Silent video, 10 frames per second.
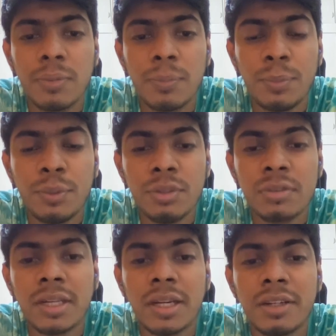Suppose
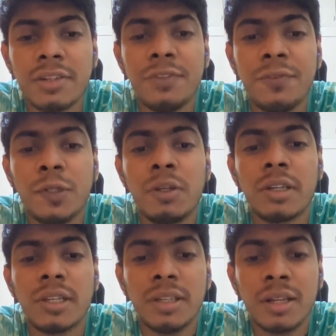that if you're
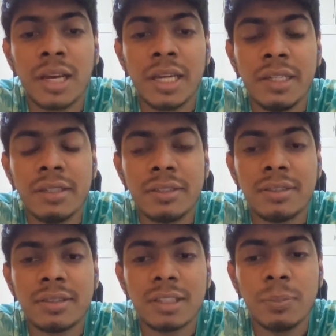in a Linux
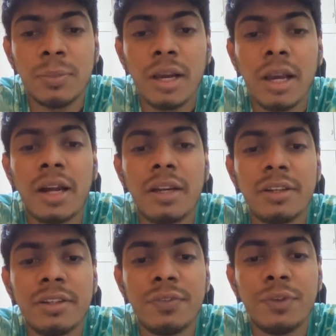system and
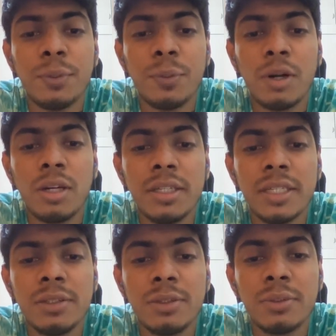if you want
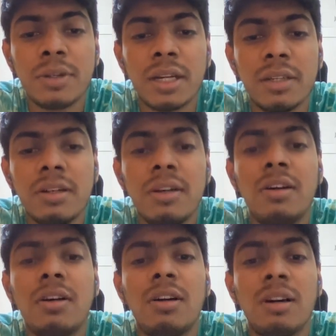it to run
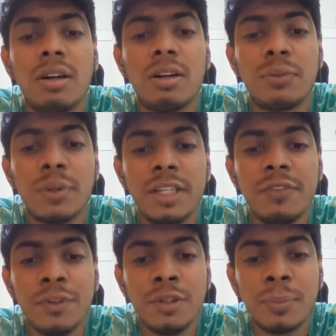
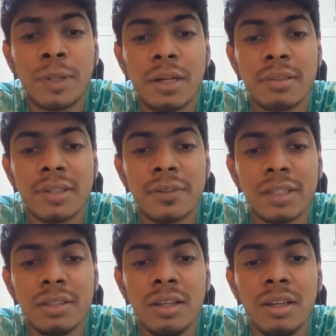24 bar
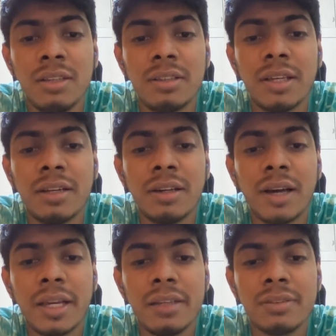7, then
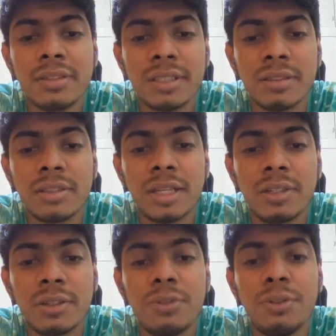I suggest that
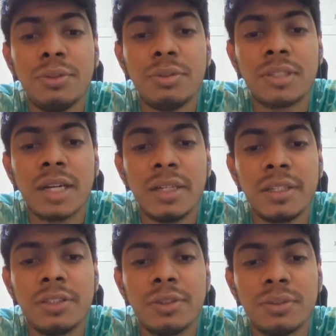you
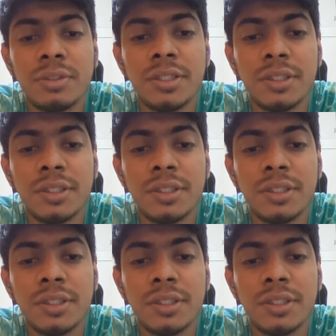started using